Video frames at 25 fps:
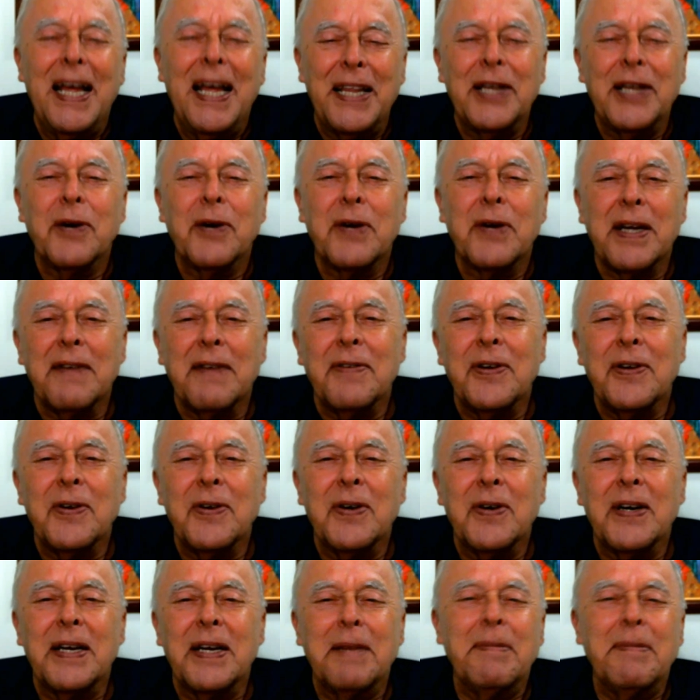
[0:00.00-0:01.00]
they'll give
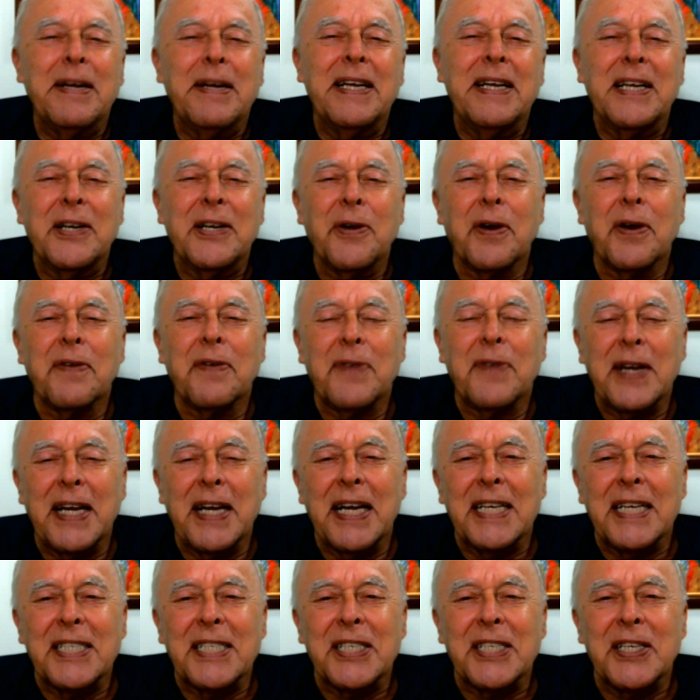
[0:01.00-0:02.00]
you an immediate
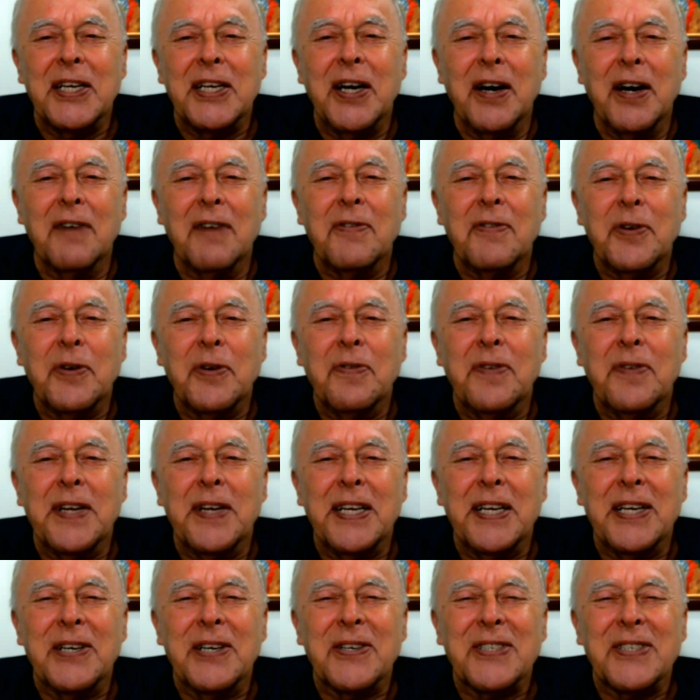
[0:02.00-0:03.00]
notification of new
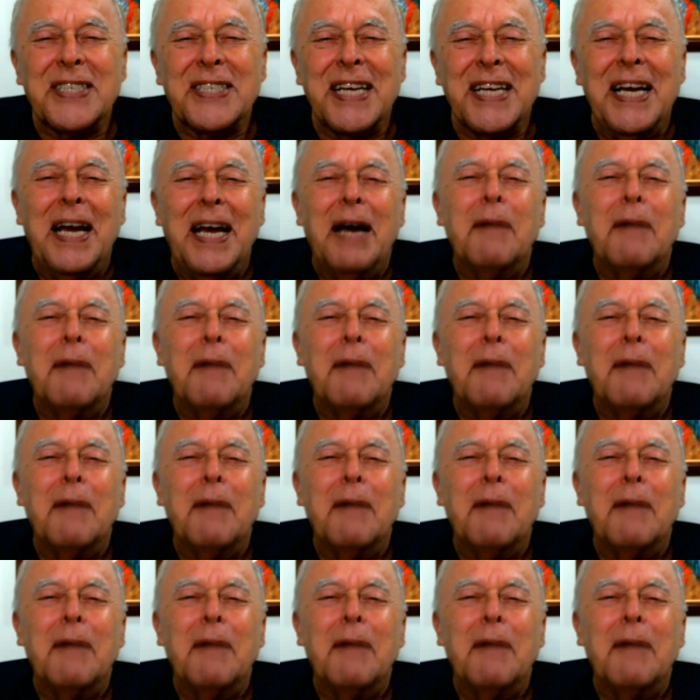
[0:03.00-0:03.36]
videos.